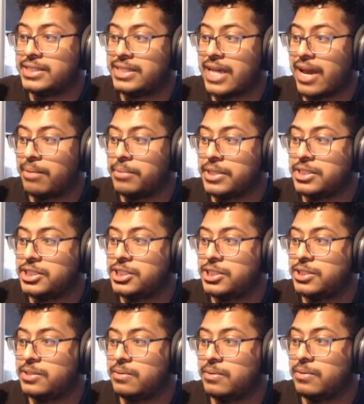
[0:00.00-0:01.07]

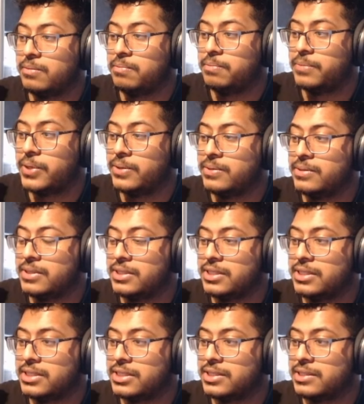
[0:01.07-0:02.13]
damage
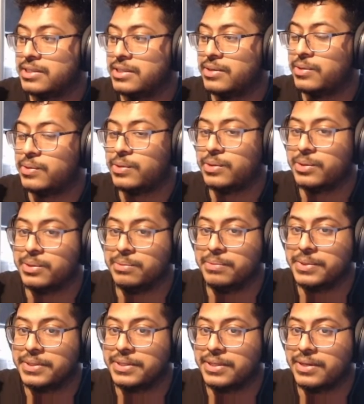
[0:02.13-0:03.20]
bonus orb
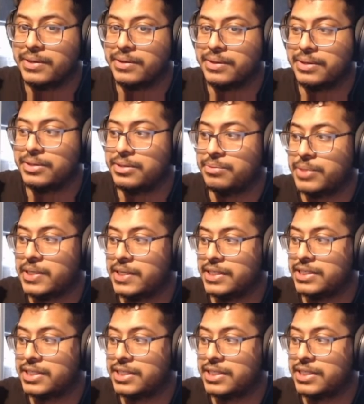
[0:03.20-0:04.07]
on your March.